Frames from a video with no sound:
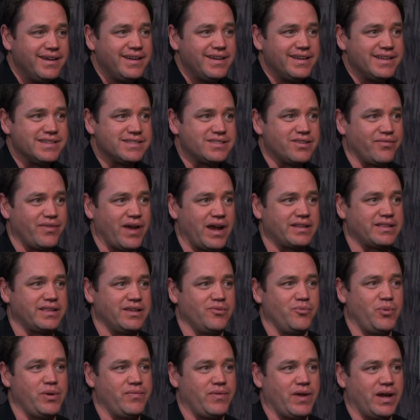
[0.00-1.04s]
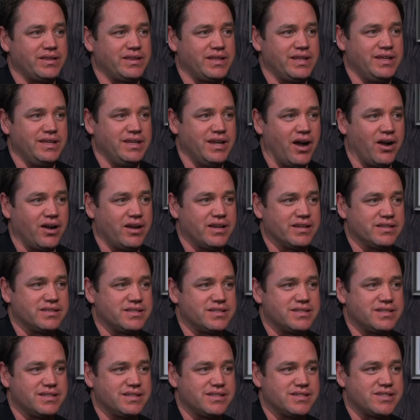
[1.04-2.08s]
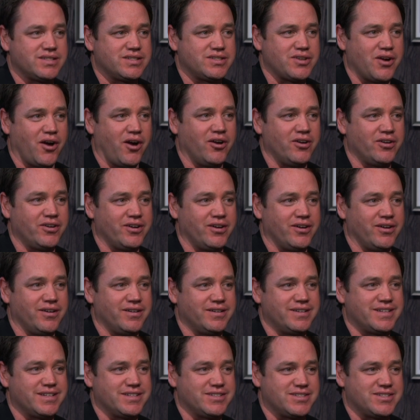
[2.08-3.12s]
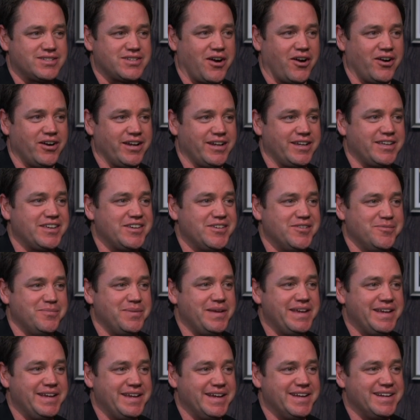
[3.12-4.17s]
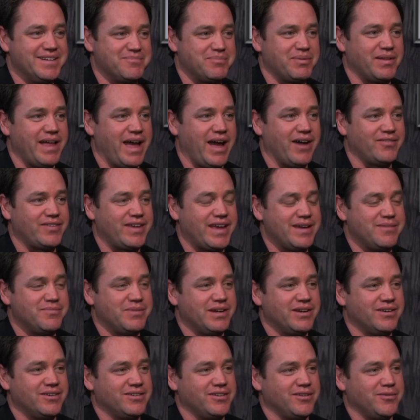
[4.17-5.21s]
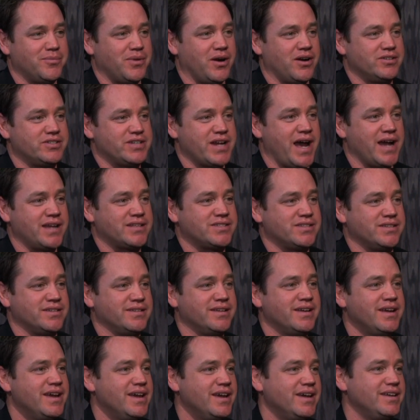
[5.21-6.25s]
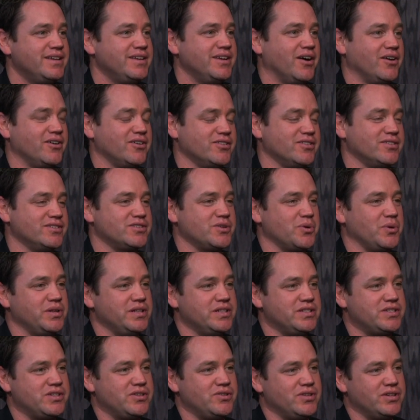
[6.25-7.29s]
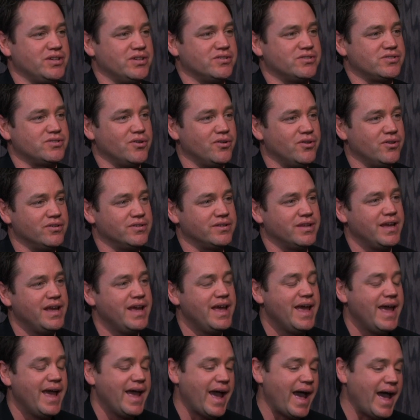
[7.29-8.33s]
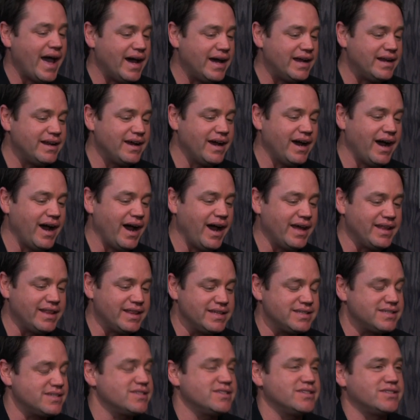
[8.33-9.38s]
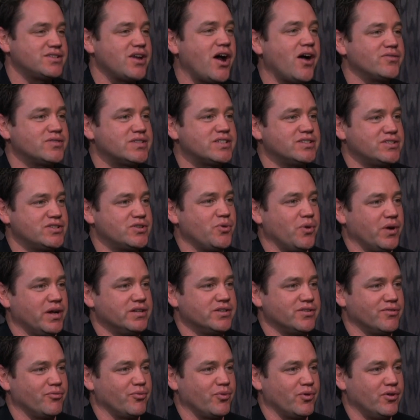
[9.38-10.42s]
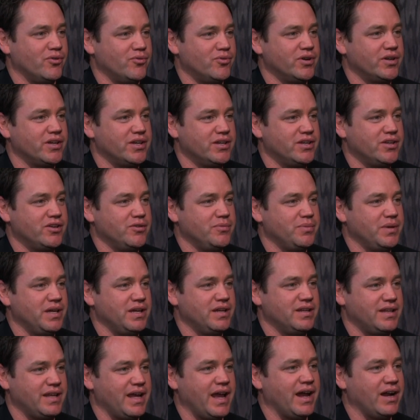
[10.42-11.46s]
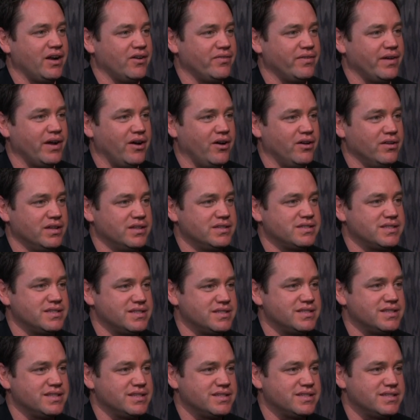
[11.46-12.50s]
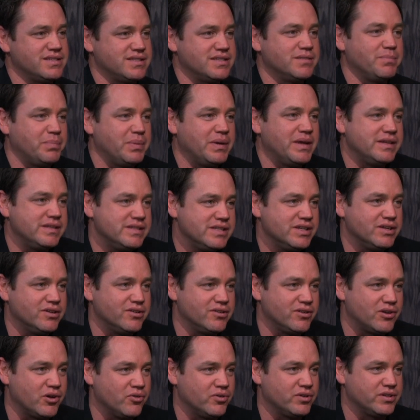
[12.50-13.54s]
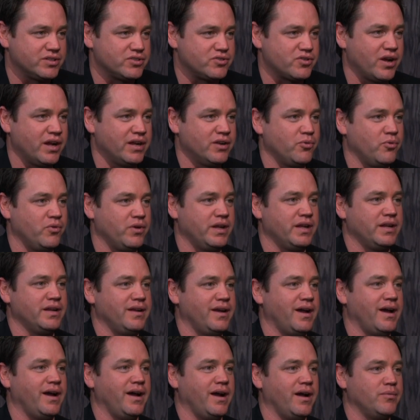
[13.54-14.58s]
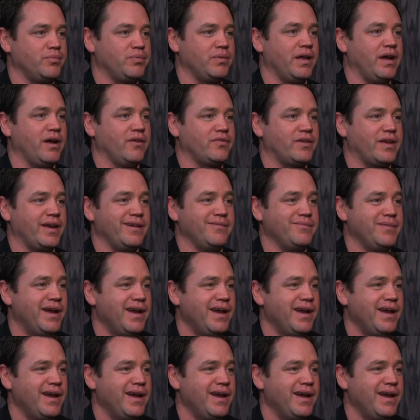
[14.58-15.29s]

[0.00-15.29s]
is the fact that we've got the youngest starter to start a QB in a playoff game here, Lamar Jackson, younger than 22 years old. And this is a tough situation for a rookie QB in the NFL. This is a big deal going to try to win a playoff game.